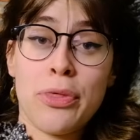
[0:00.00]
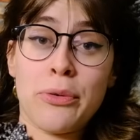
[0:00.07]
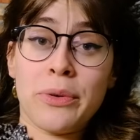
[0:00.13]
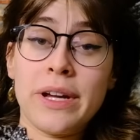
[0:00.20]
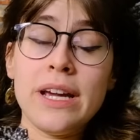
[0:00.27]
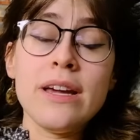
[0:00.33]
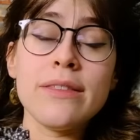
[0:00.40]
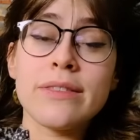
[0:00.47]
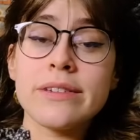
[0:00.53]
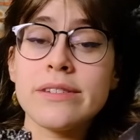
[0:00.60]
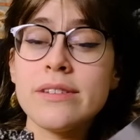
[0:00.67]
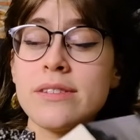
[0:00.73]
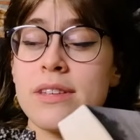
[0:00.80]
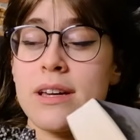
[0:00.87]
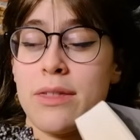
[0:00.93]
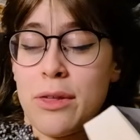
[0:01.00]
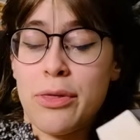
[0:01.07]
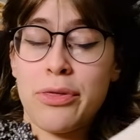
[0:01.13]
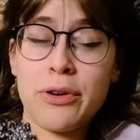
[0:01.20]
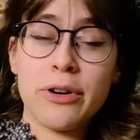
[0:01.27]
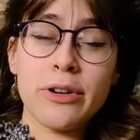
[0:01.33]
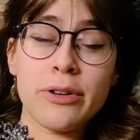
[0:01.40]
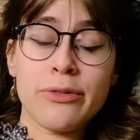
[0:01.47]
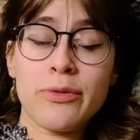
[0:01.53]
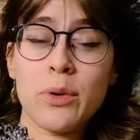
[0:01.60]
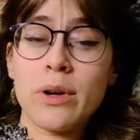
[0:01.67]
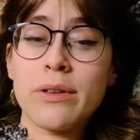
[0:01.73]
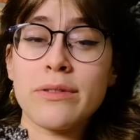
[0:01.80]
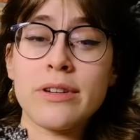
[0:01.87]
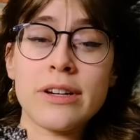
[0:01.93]
Three, this is like the third or
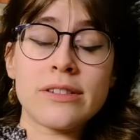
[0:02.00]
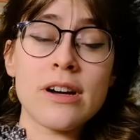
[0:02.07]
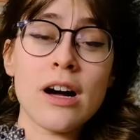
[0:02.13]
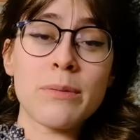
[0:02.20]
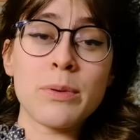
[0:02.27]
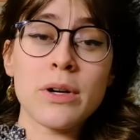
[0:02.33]
fourth TikTok